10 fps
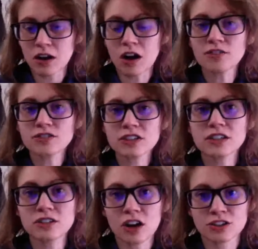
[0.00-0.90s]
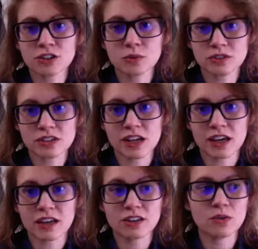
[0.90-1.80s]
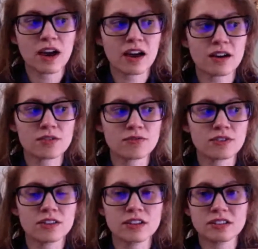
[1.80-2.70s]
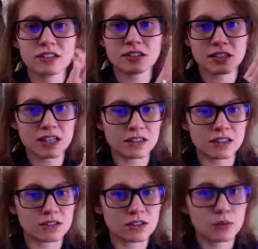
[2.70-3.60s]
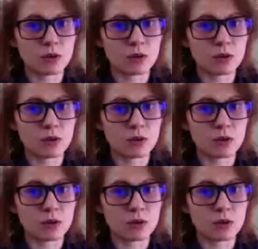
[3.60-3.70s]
Often a doctor will say, you have this disease,